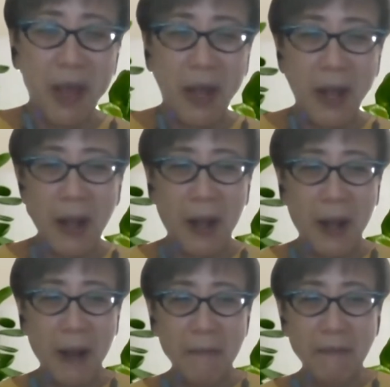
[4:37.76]

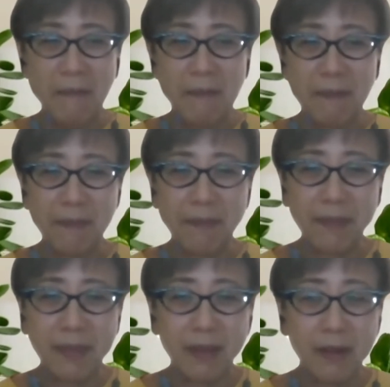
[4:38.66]

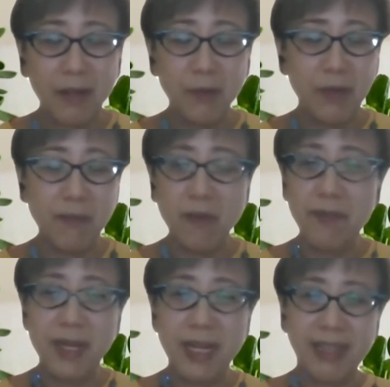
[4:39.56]
We have both
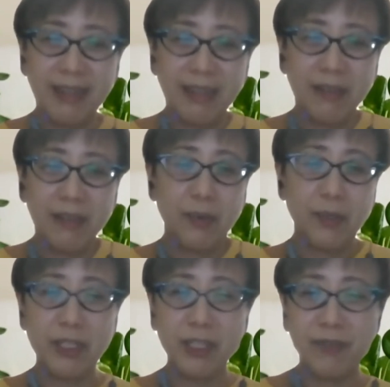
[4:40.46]
been attending Holy
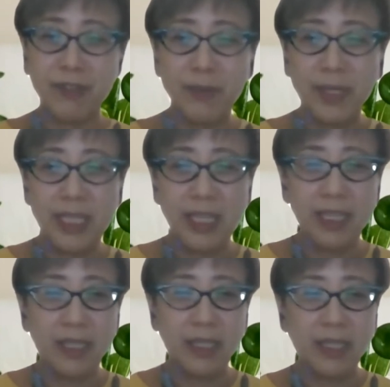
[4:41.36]
Spirit Church for many
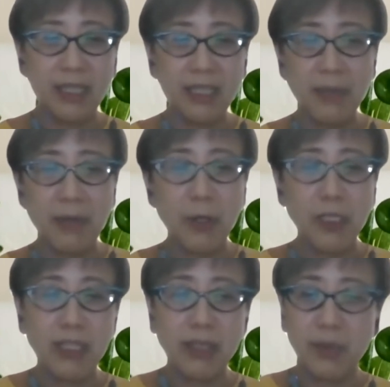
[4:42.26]
years. Somehow all
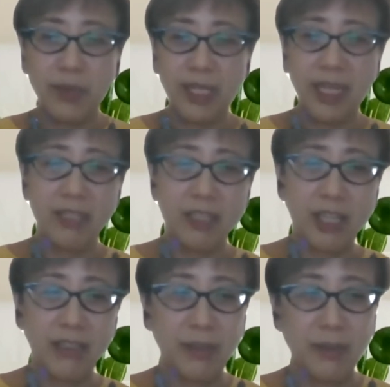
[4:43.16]
these years, we didn't get the
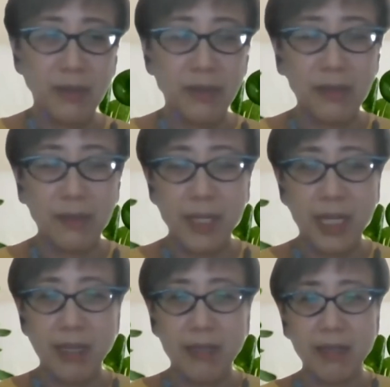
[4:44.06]
chance to meet
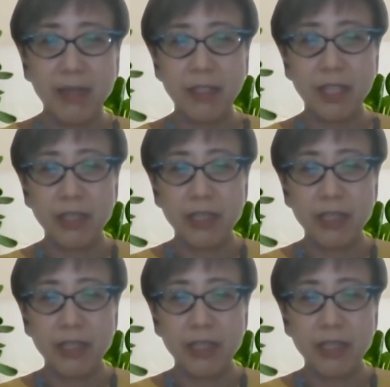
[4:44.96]
at church.